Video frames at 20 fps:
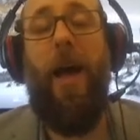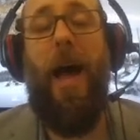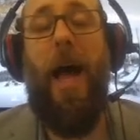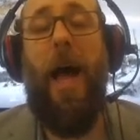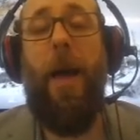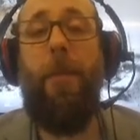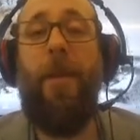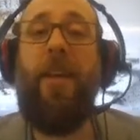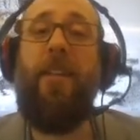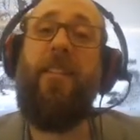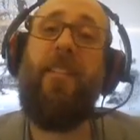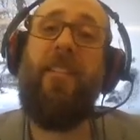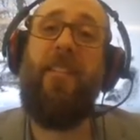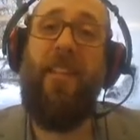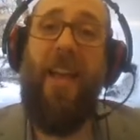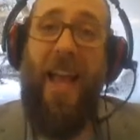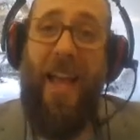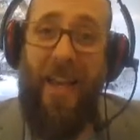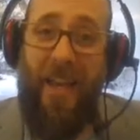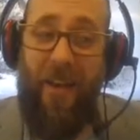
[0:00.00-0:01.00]
I'm
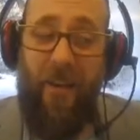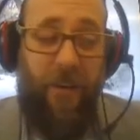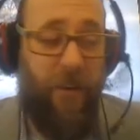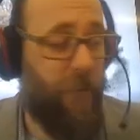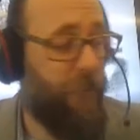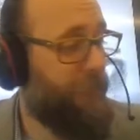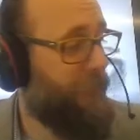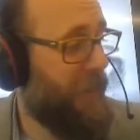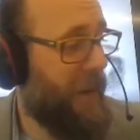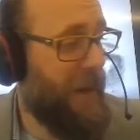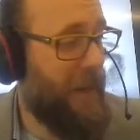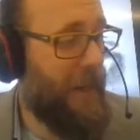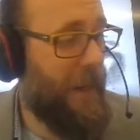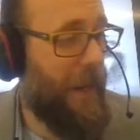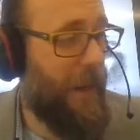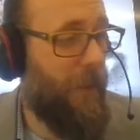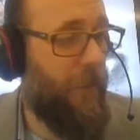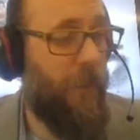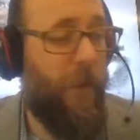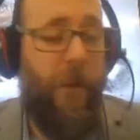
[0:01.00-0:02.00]
excited to find
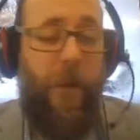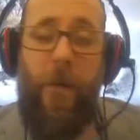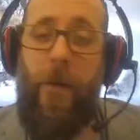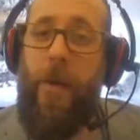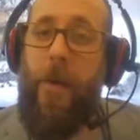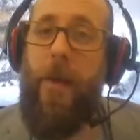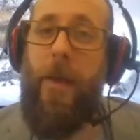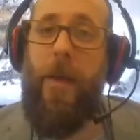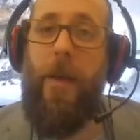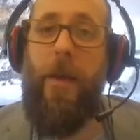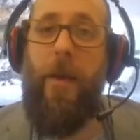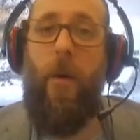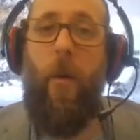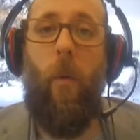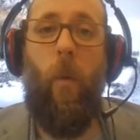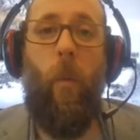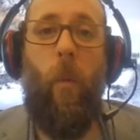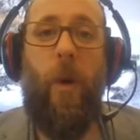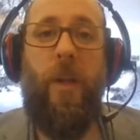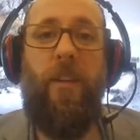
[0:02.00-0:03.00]
out
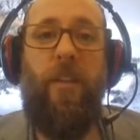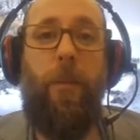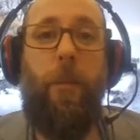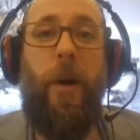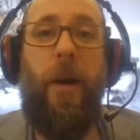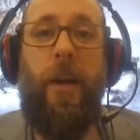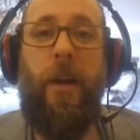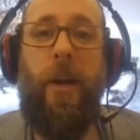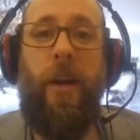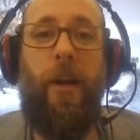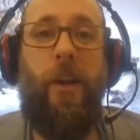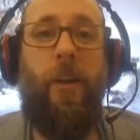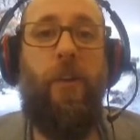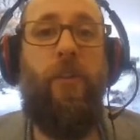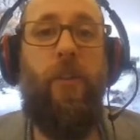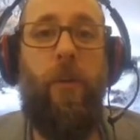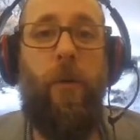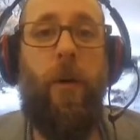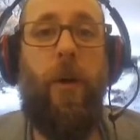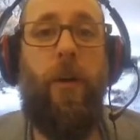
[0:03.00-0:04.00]
what's Buck going to
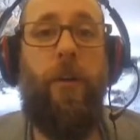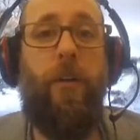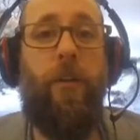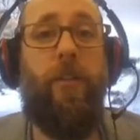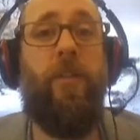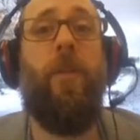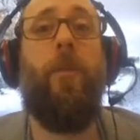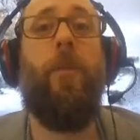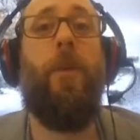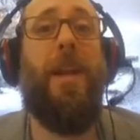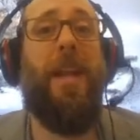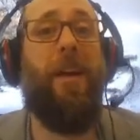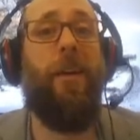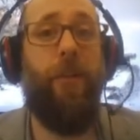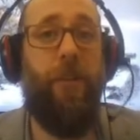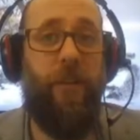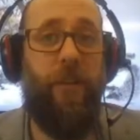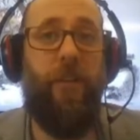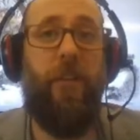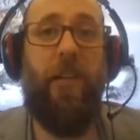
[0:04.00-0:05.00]
do under someone
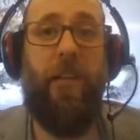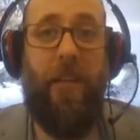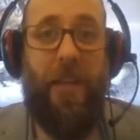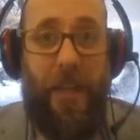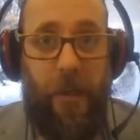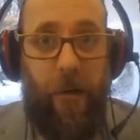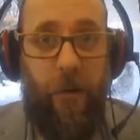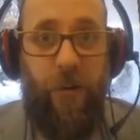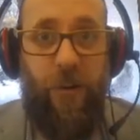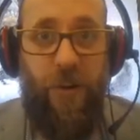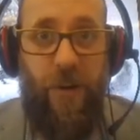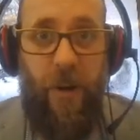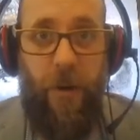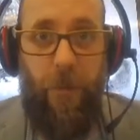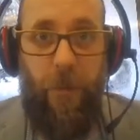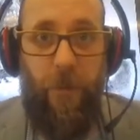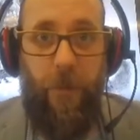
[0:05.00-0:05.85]
else's leadership